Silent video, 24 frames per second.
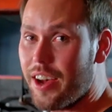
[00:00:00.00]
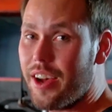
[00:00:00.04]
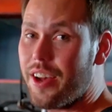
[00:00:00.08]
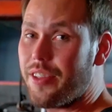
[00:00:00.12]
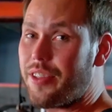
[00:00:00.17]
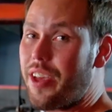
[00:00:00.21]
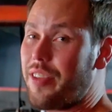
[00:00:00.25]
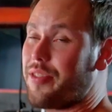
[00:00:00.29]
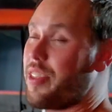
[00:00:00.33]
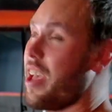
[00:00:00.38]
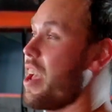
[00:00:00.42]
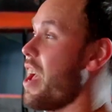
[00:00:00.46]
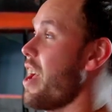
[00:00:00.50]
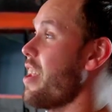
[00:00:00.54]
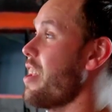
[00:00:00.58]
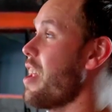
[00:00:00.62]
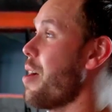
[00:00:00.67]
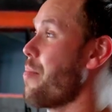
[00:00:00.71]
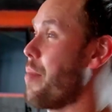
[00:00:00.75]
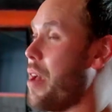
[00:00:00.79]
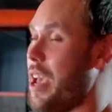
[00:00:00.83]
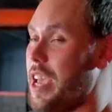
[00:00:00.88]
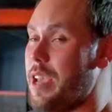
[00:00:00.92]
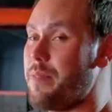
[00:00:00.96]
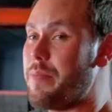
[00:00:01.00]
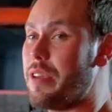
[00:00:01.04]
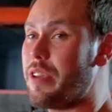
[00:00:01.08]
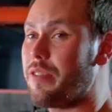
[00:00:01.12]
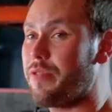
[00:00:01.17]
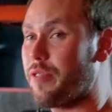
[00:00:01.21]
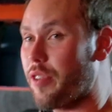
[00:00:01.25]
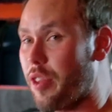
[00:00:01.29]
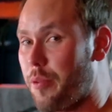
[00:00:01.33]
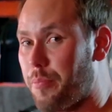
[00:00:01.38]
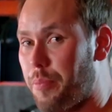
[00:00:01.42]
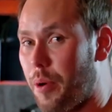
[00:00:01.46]
that they end up aiming
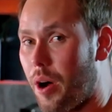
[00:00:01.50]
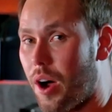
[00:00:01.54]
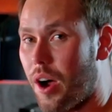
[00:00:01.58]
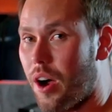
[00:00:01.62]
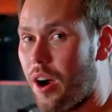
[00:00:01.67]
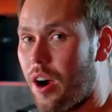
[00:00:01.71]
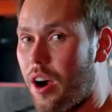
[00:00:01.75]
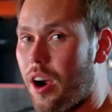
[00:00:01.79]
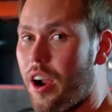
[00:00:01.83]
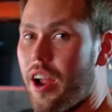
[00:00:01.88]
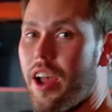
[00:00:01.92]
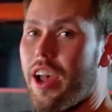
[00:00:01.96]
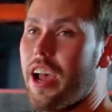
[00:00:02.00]
for the bar,